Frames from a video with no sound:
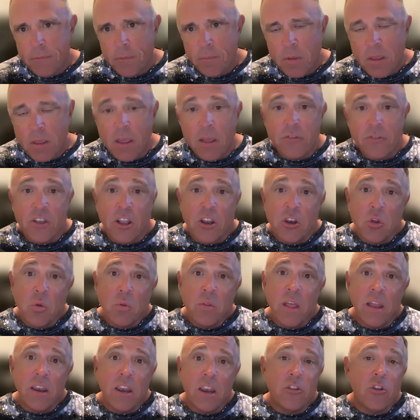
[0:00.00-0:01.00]
because I do
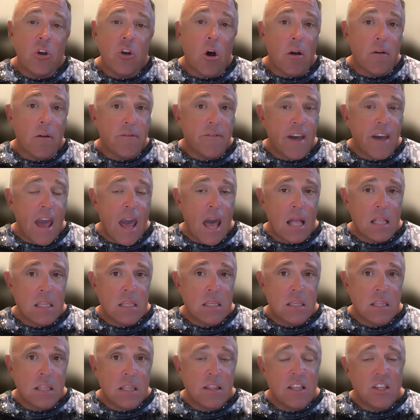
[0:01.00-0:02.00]
tend to talk
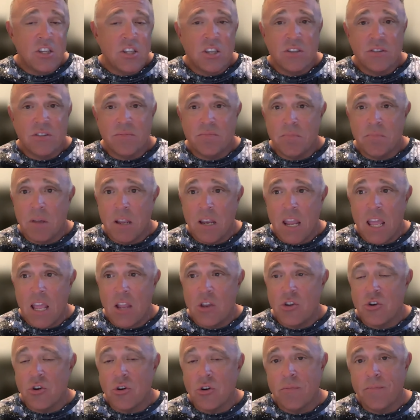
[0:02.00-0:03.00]
fast and that's just my
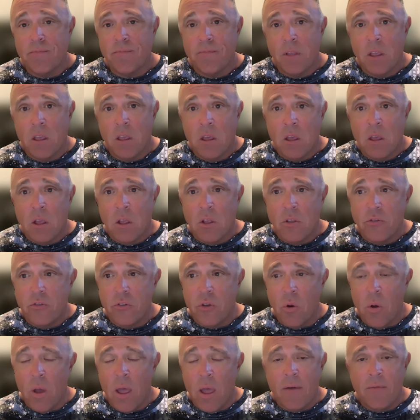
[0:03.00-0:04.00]
nature.
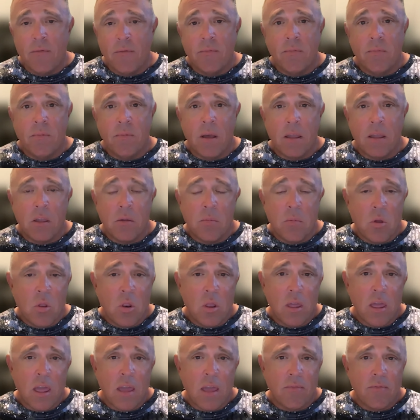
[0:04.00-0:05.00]
So I
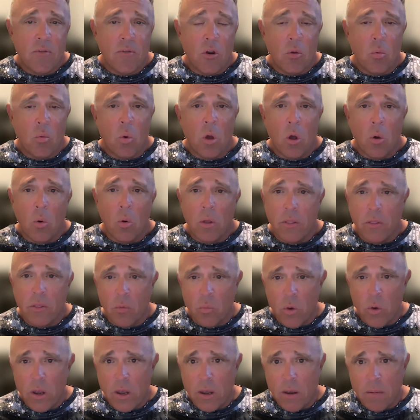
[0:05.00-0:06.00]
communicate very well in the
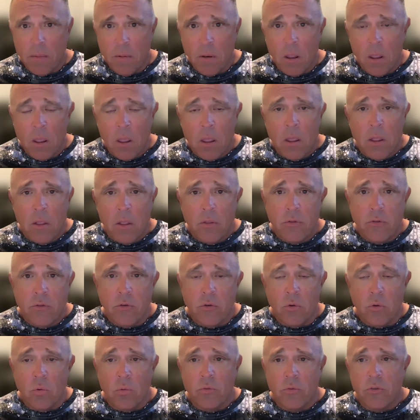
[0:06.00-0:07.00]
written
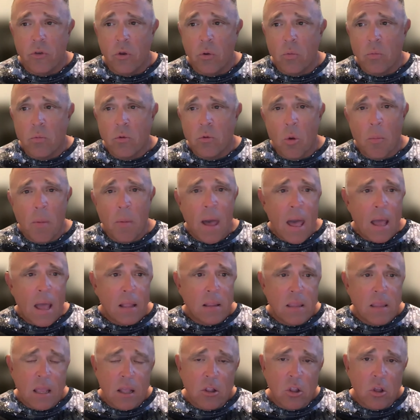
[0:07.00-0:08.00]
too. So go
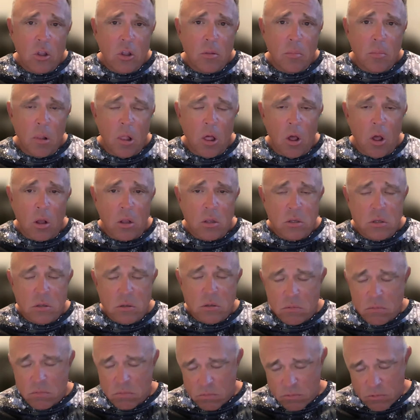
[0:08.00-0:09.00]
back, take a look at the
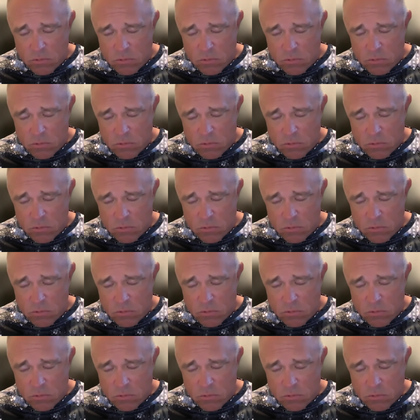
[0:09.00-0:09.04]
blogs,